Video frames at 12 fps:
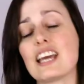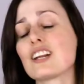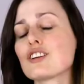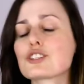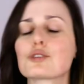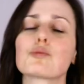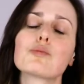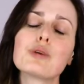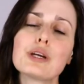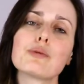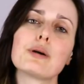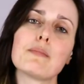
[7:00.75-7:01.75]
And also,
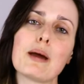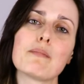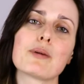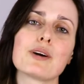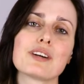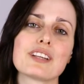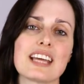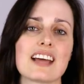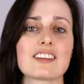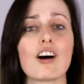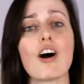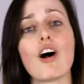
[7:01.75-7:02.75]
we remember
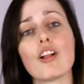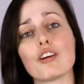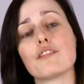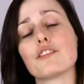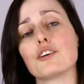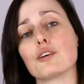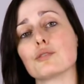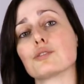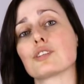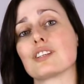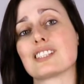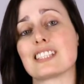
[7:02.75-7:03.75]
that all of
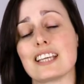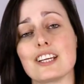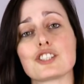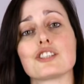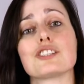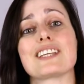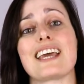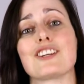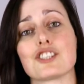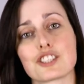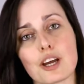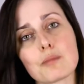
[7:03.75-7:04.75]
those stages
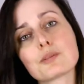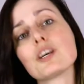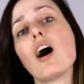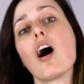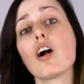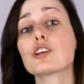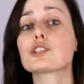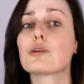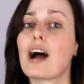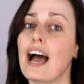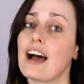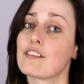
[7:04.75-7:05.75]
and jumps also
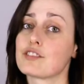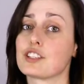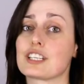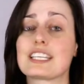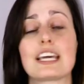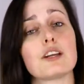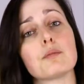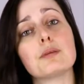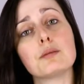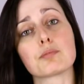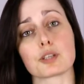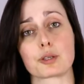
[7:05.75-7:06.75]
have the
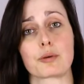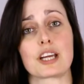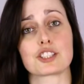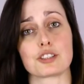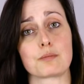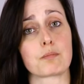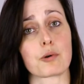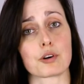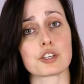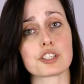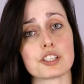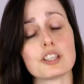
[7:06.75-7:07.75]
canopy progression
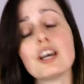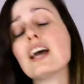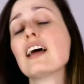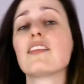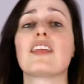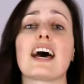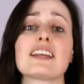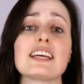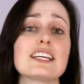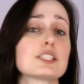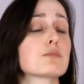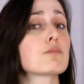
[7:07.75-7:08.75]
portion that
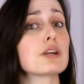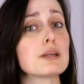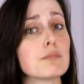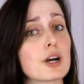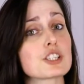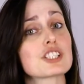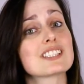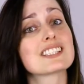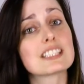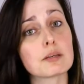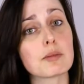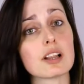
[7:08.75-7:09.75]
is pretty much
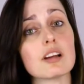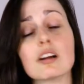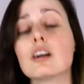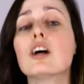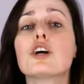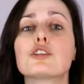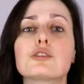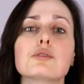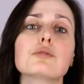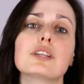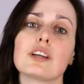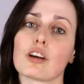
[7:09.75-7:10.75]
similar
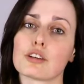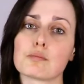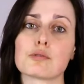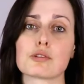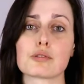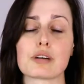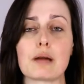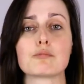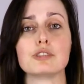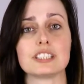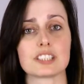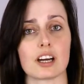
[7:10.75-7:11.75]
to the other program
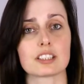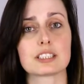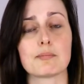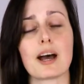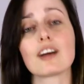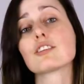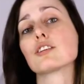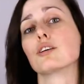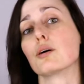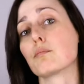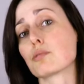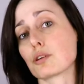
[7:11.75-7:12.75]
we talked about,
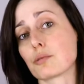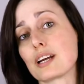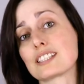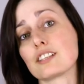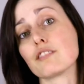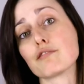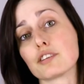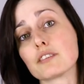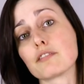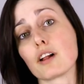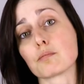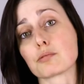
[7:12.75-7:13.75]
the Progressive
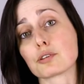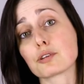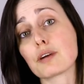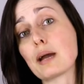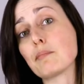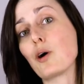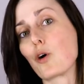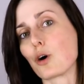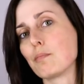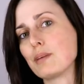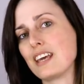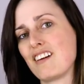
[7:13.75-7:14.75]
Freefall Program
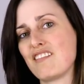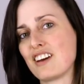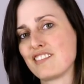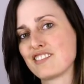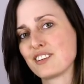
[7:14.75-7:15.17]
or PFF.